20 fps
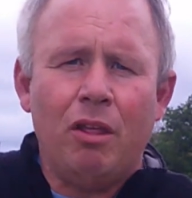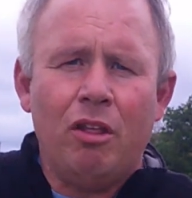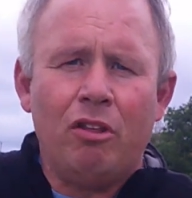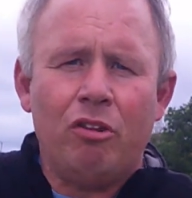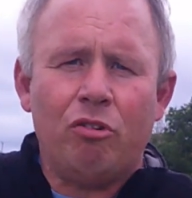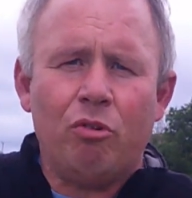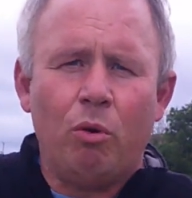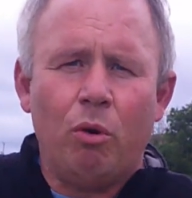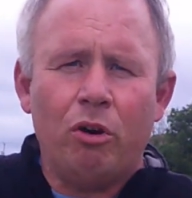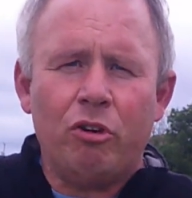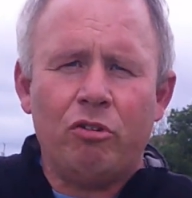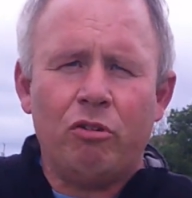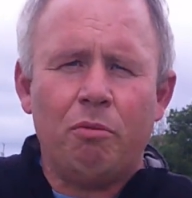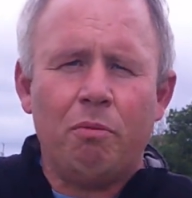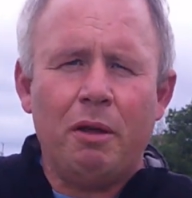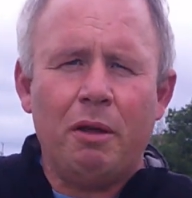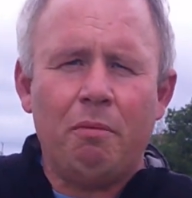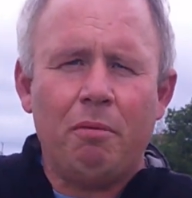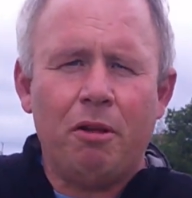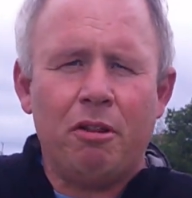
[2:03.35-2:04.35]
The sward should
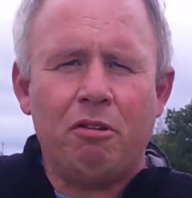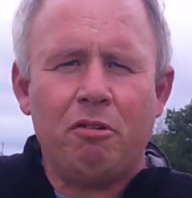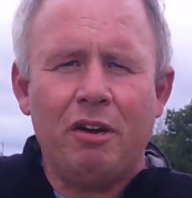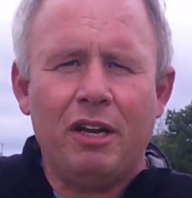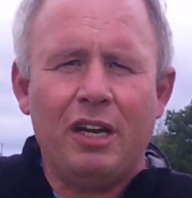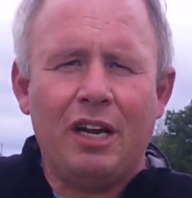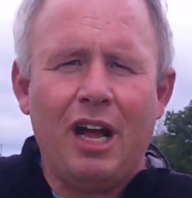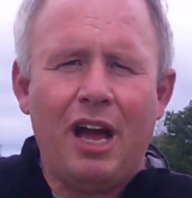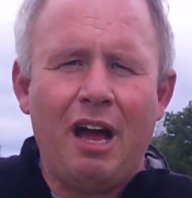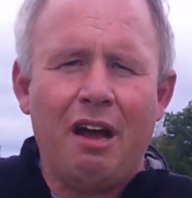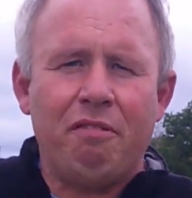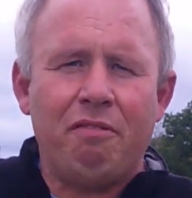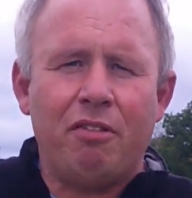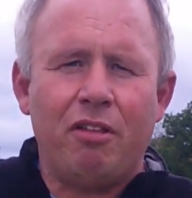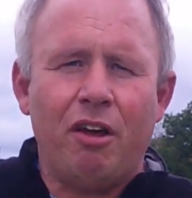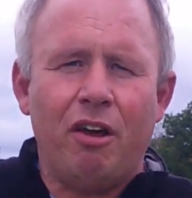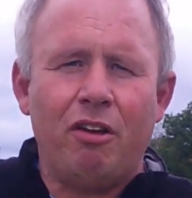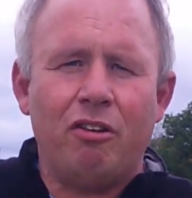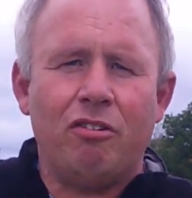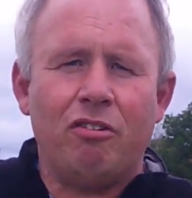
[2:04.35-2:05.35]
be about
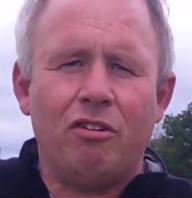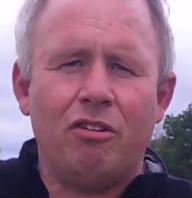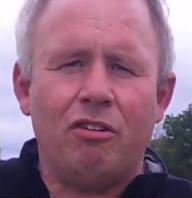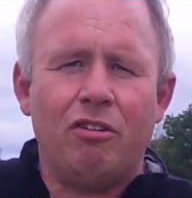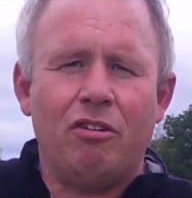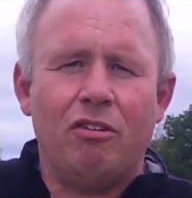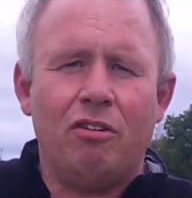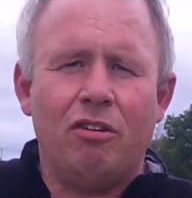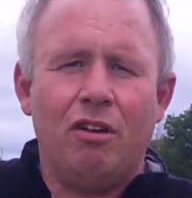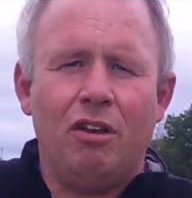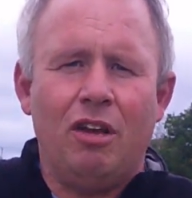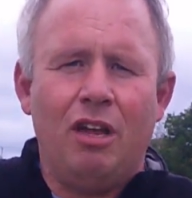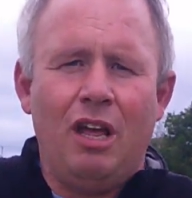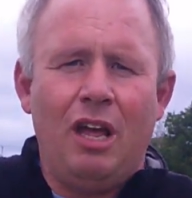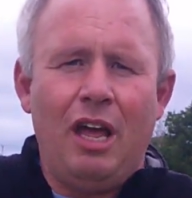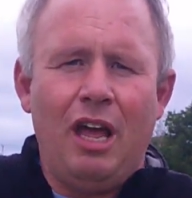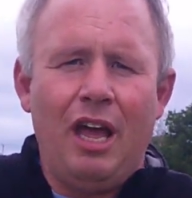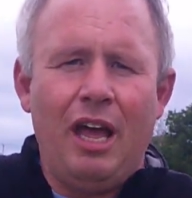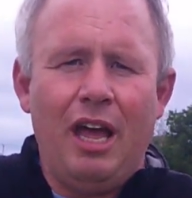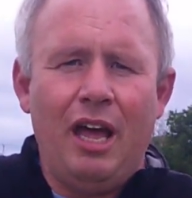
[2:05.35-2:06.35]
3,500
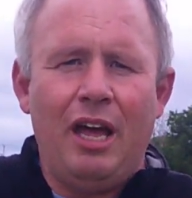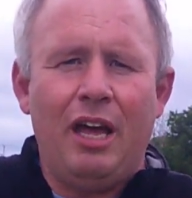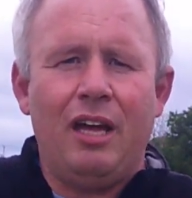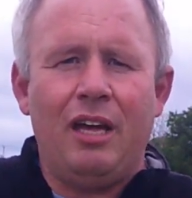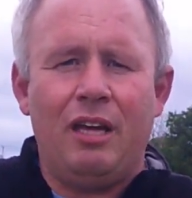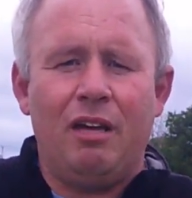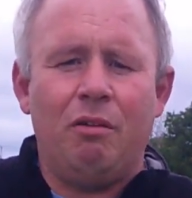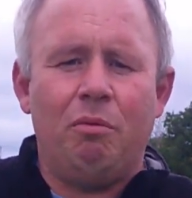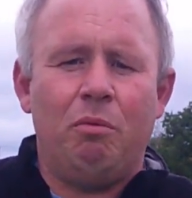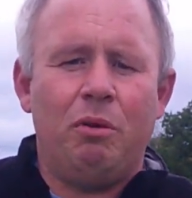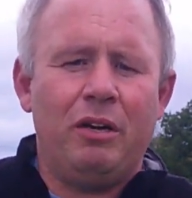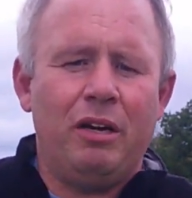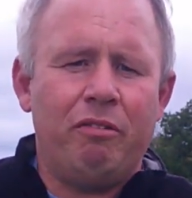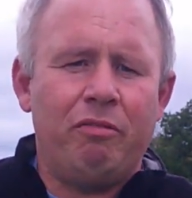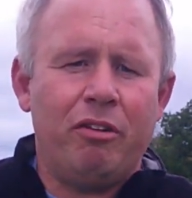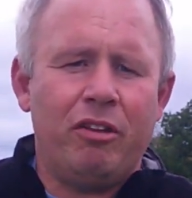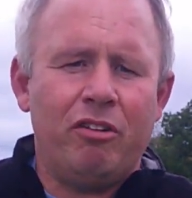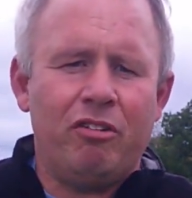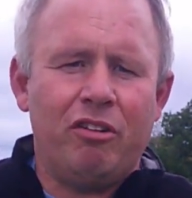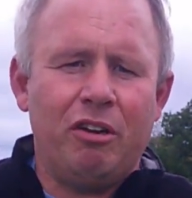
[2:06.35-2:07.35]

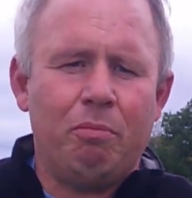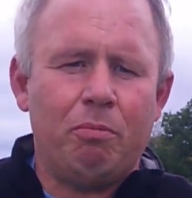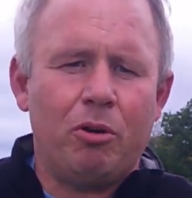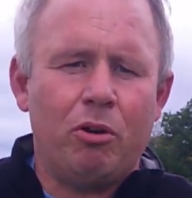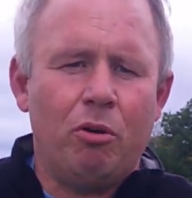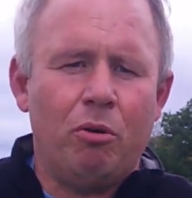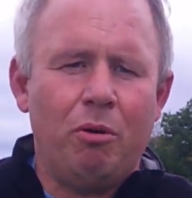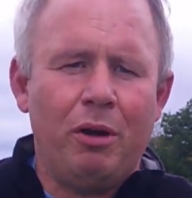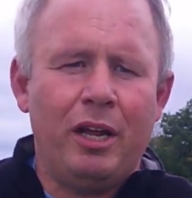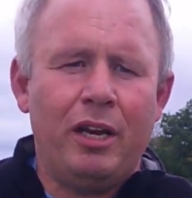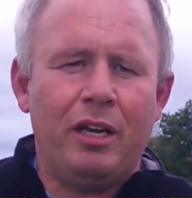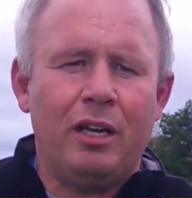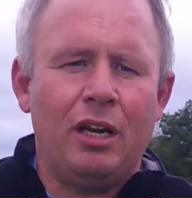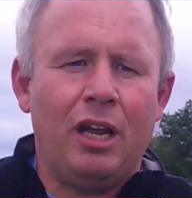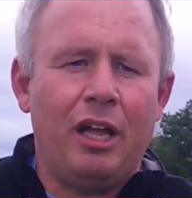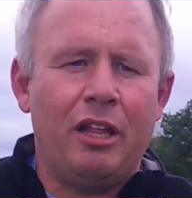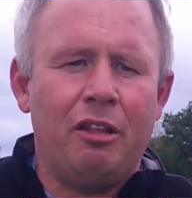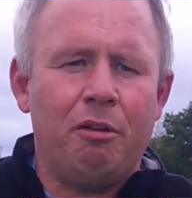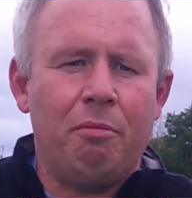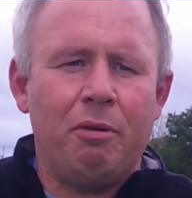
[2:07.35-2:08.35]
whenever the sheep go in,
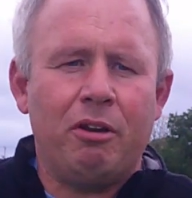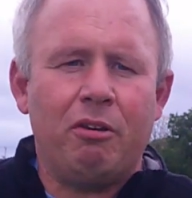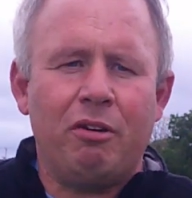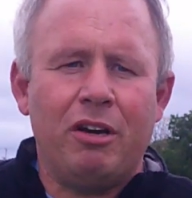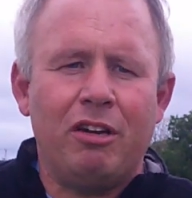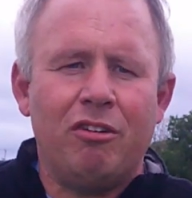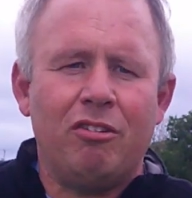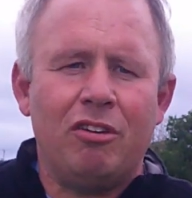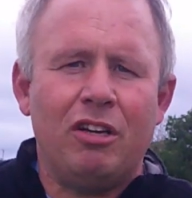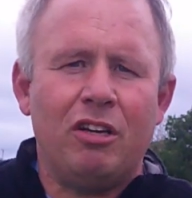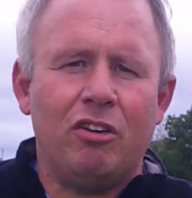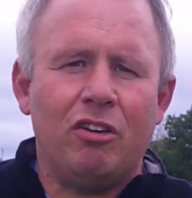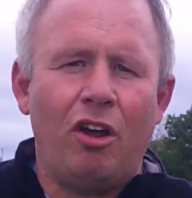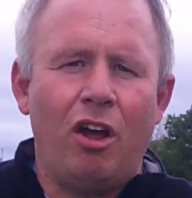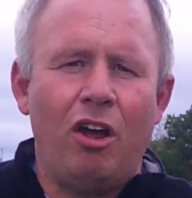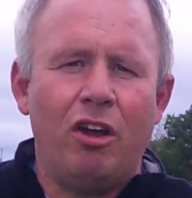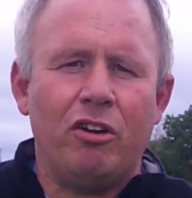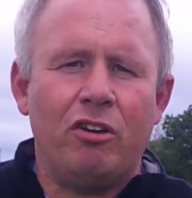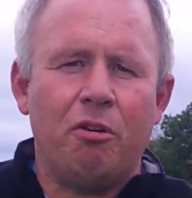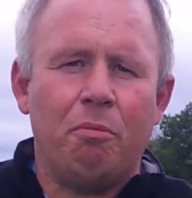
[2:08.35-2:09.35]
and they'll be grazing it
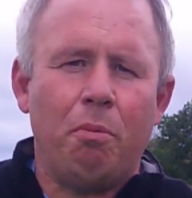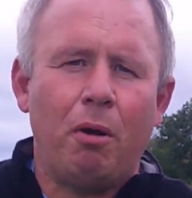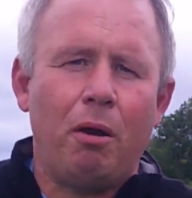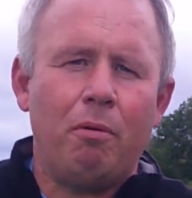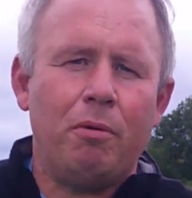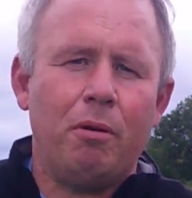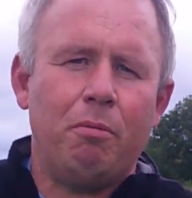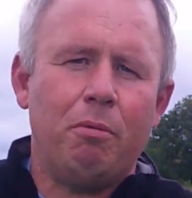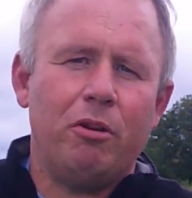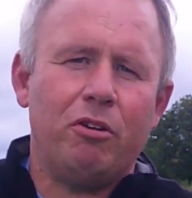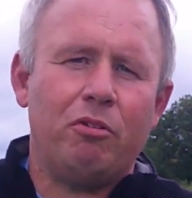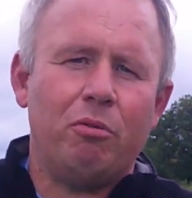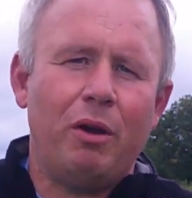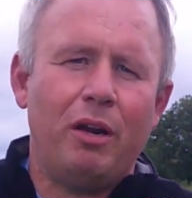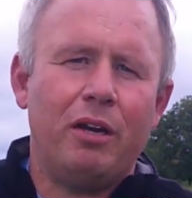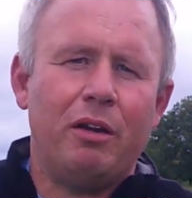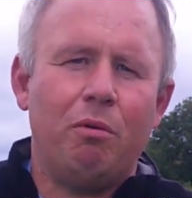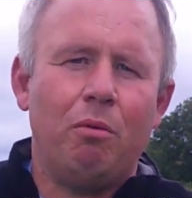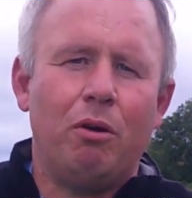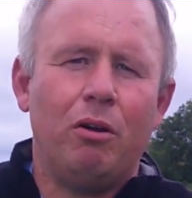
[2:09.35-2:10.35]
down to probably about
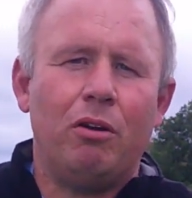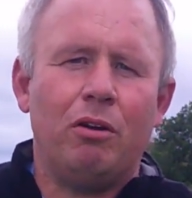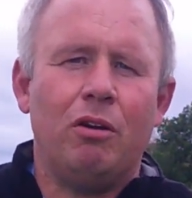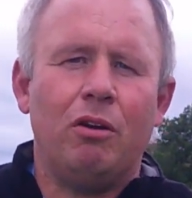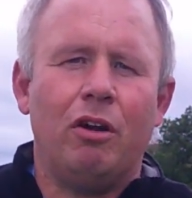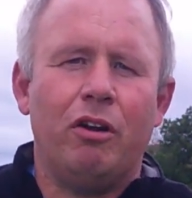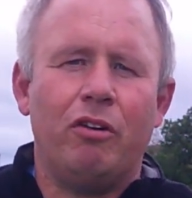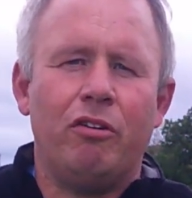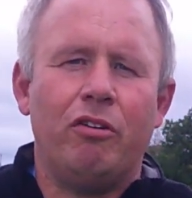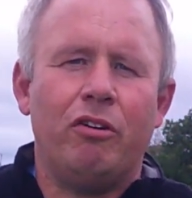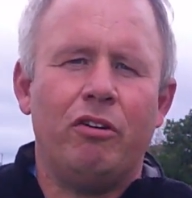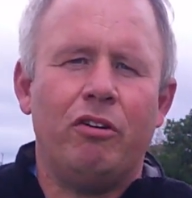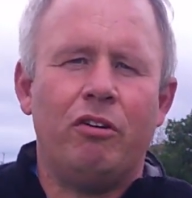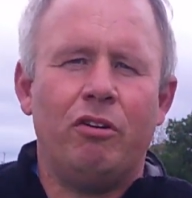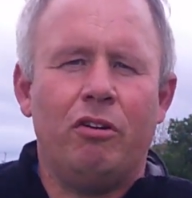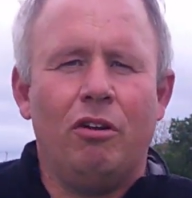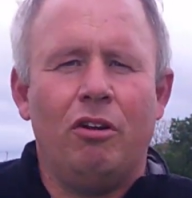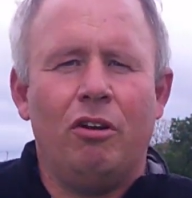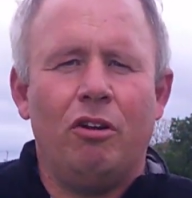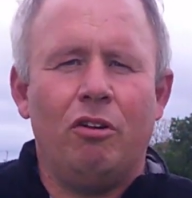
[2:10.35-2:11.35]
2,100,
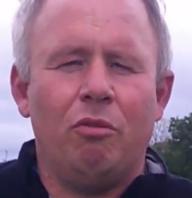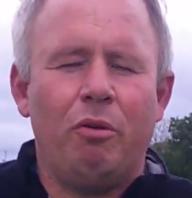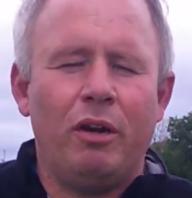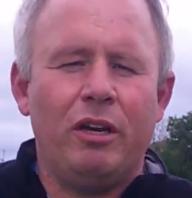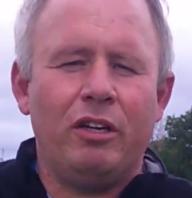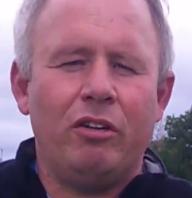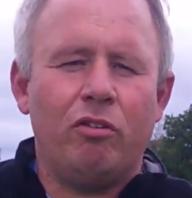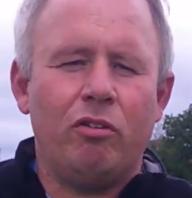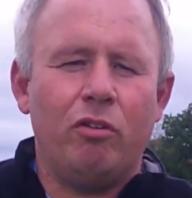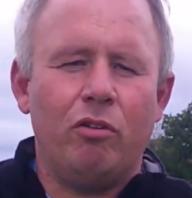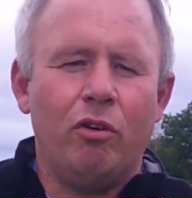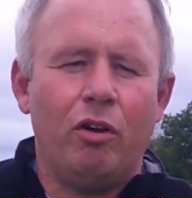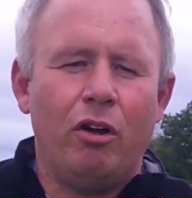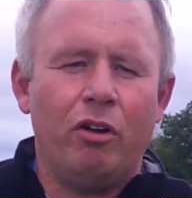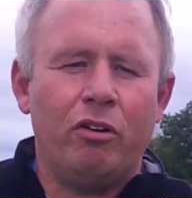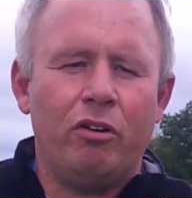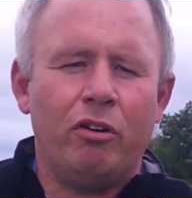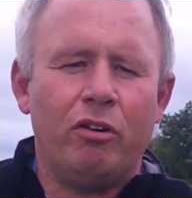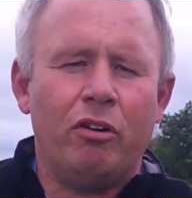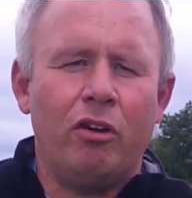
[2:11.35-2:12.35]

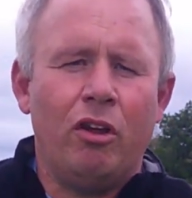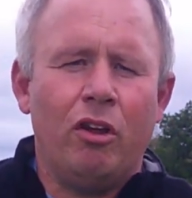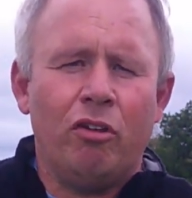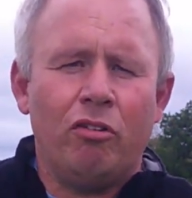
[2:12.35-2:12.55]
2,200.